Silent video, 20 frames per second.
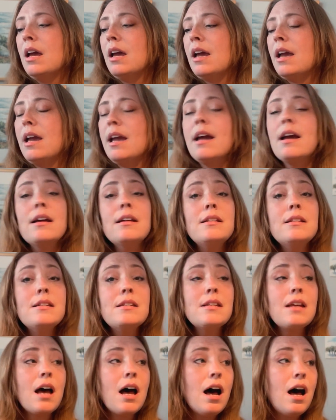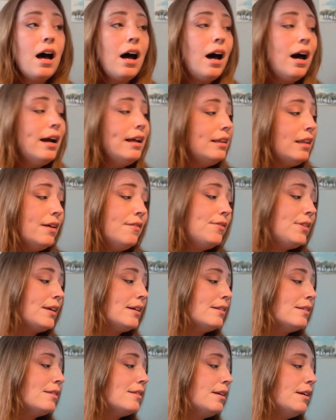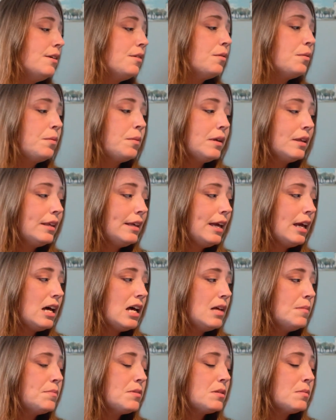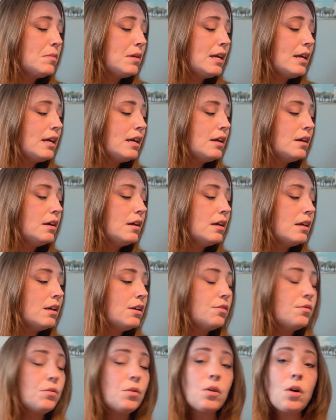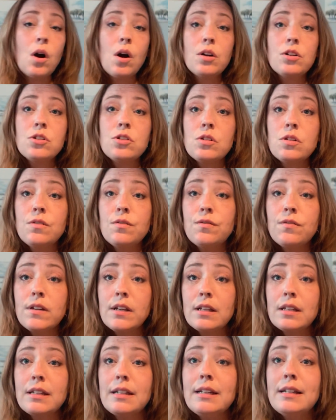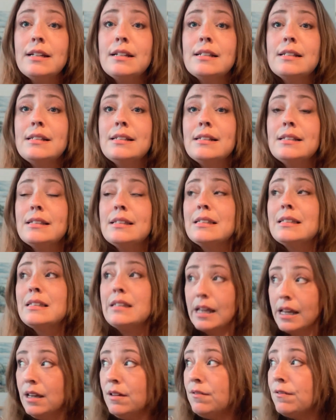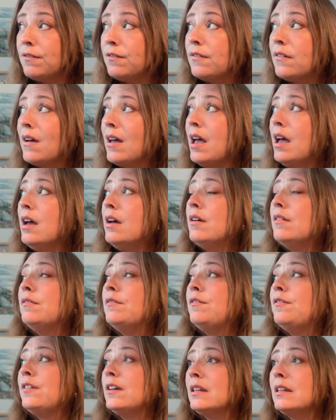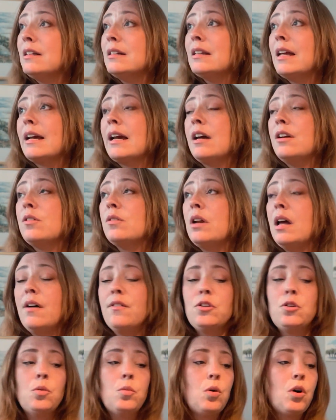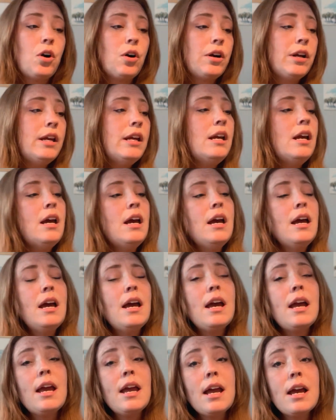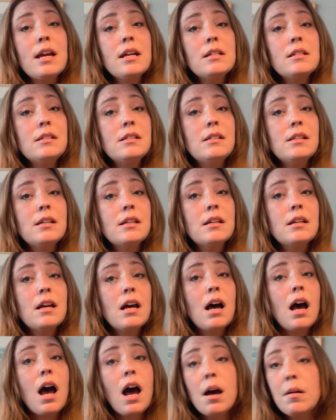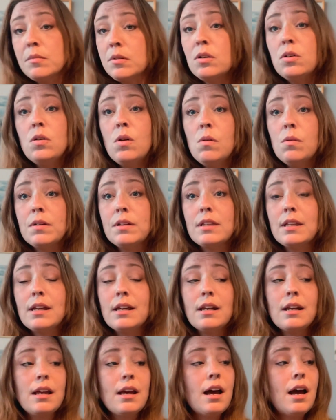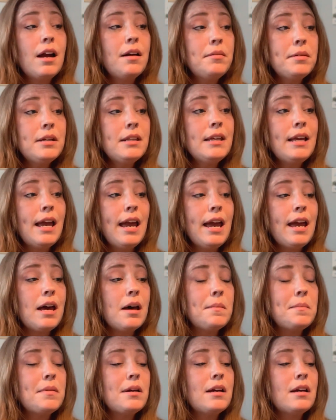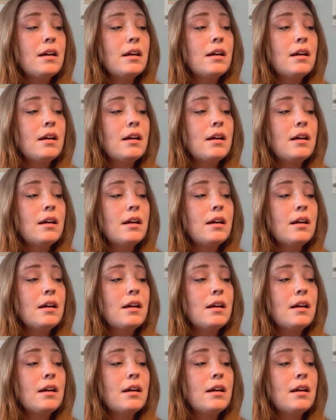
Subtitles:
And I love this. It really helps me in regards to feeling safe, feeling like I don't have to worry, and I'm cool with it. I really am.